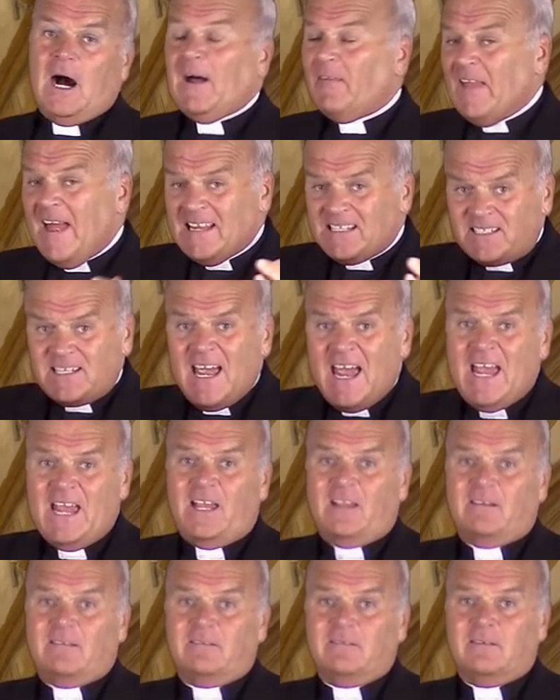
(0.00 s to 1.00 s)
On that
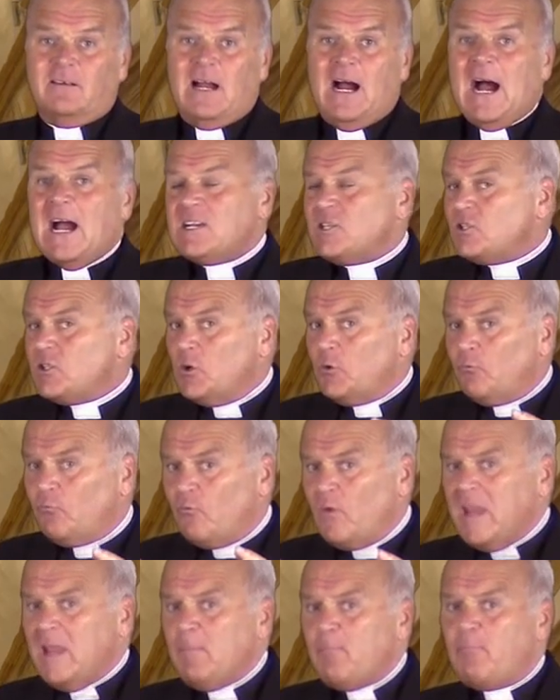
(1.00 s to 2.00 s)
day, I shall
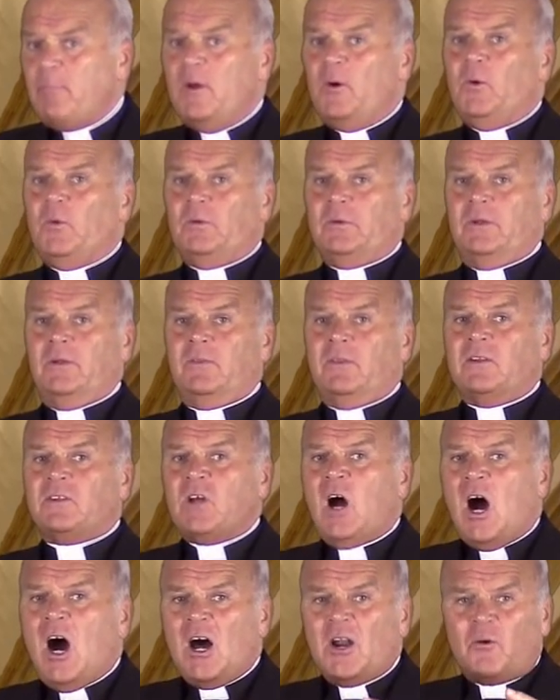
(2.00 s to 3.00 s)
rebuild the
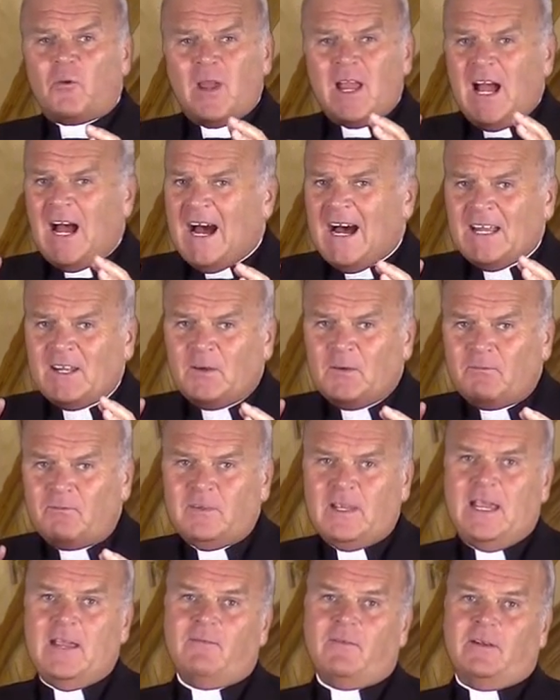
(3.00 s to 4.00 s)
tottering hut
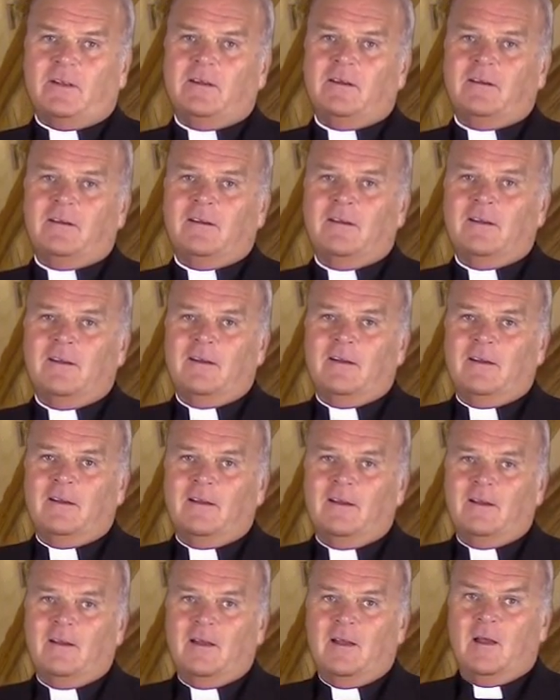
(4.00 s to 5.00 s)
of David,
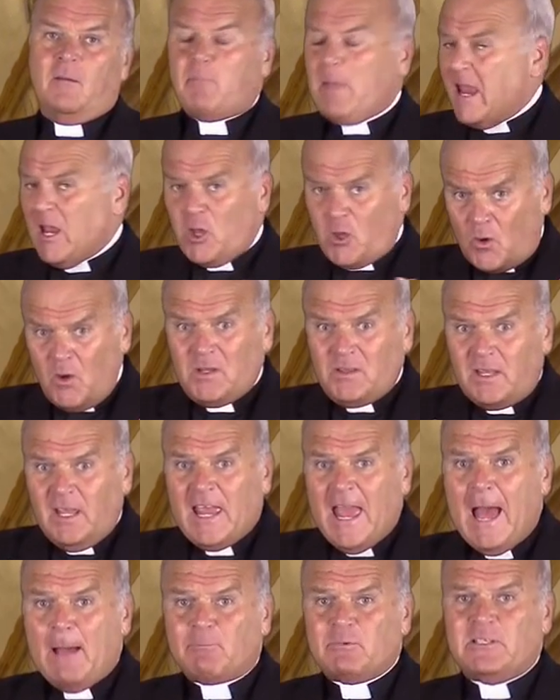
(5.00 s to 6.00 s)
make good
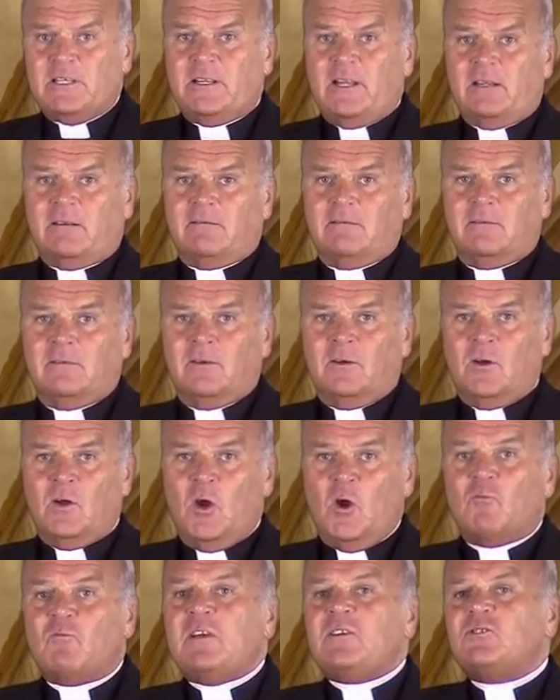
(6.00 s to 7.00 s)
the gaps in it,
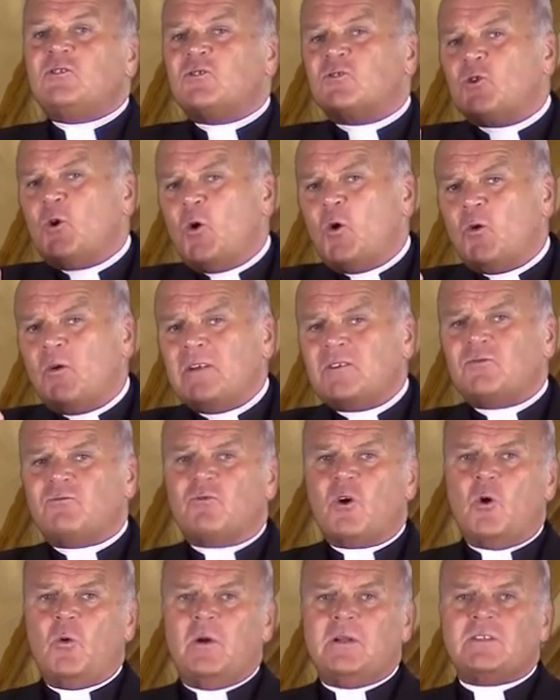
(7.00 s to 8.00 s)
restore
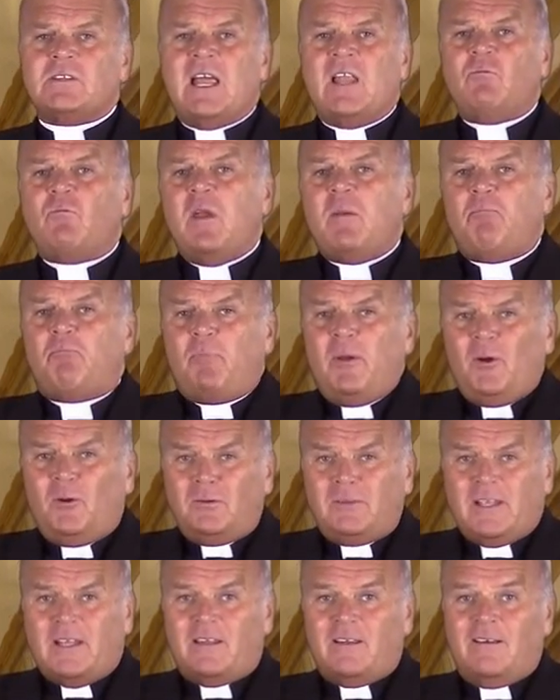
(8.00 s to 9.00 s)
its ruins, and
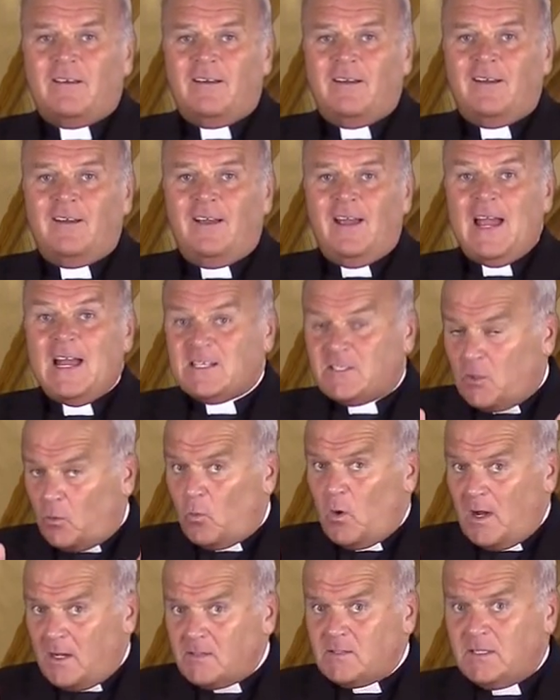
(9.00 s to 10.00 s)
rebuild it as
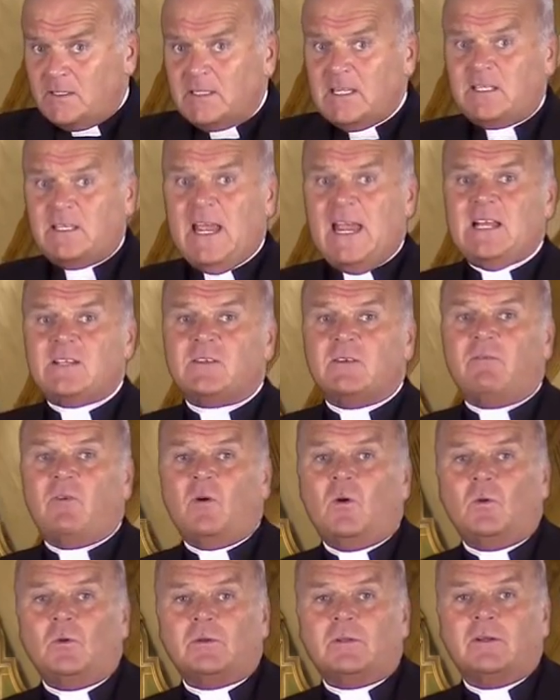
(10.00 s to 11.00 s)
it was in the days
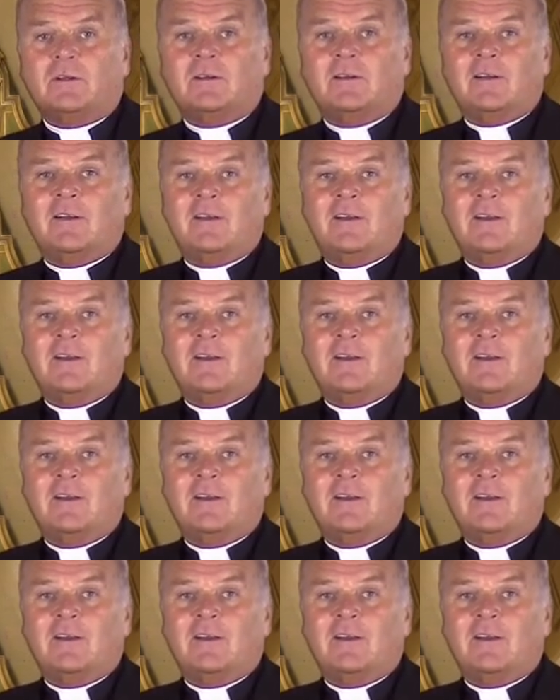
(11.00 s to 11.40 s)
of old,